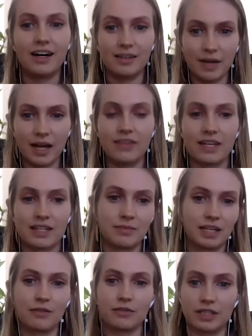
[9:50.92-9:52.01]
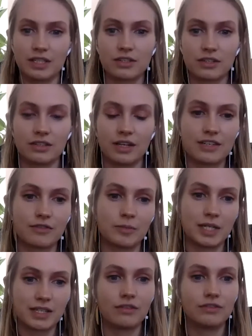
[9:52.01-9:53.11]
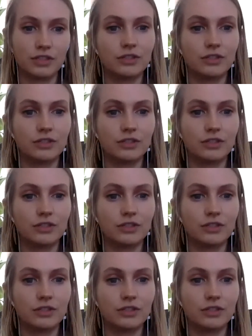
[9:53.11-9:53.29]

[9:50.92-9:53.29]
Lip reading: And that's something I've really internalized for myself too.